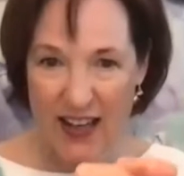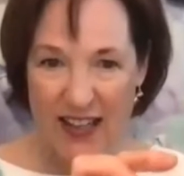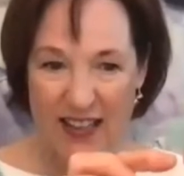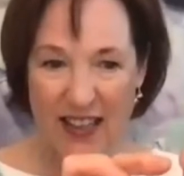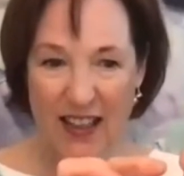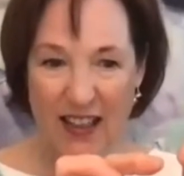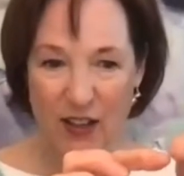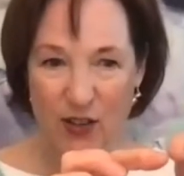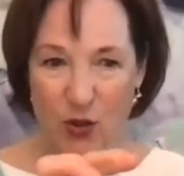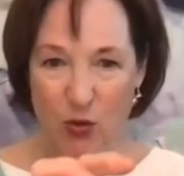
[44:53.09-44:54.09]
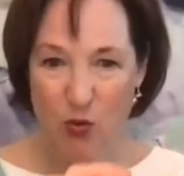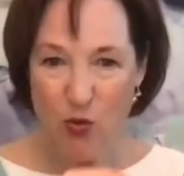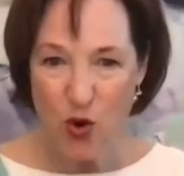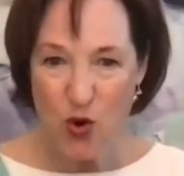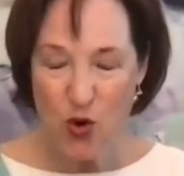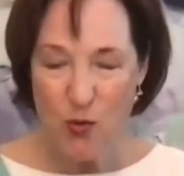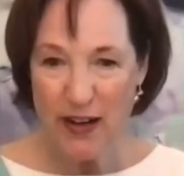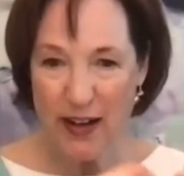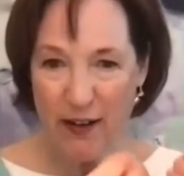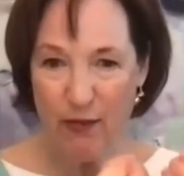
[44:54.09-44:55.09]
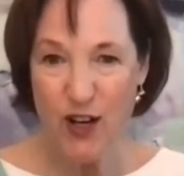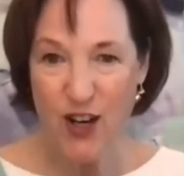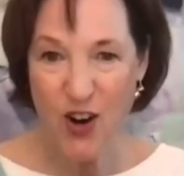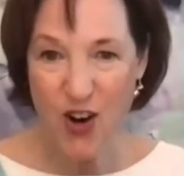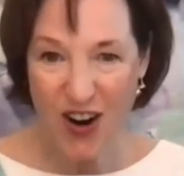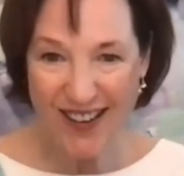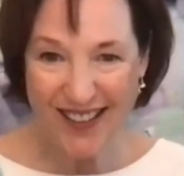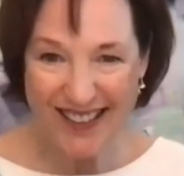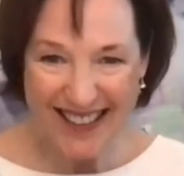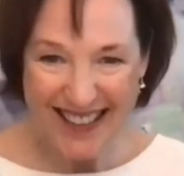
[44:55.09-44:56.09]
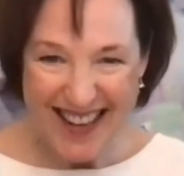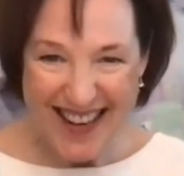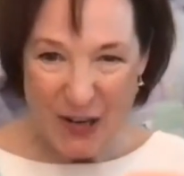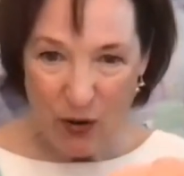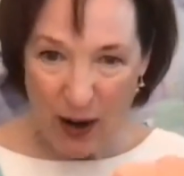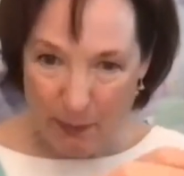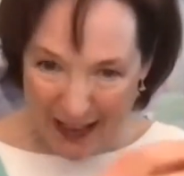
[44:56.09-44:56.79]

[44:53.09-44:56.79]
He said, there's a room in every heart, right?